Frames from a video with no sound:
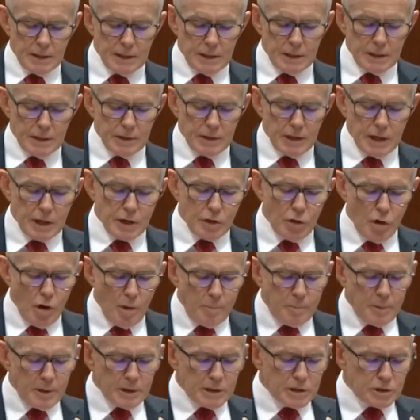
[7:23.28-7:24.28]
Their
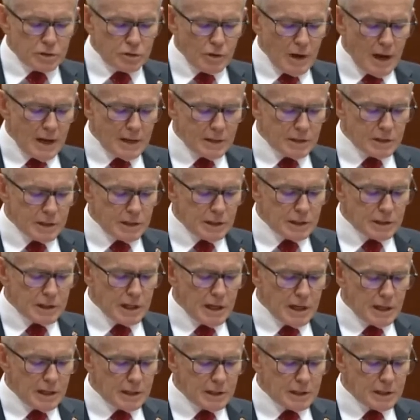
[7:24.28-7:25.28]
corporate strategy
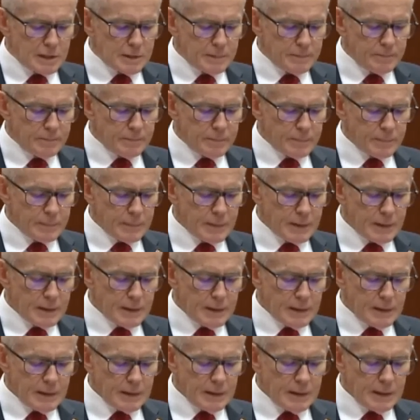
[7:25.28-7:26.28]
says
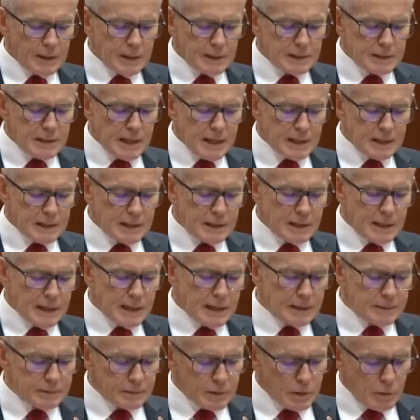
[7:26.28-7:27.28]
exactly
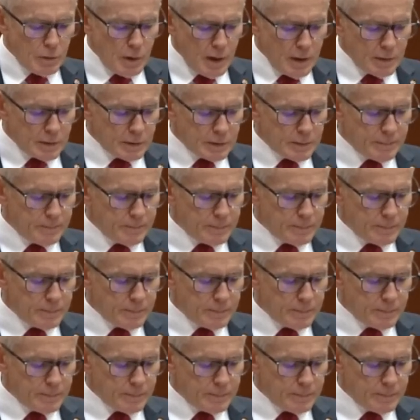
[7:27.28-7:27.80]
that. Quote,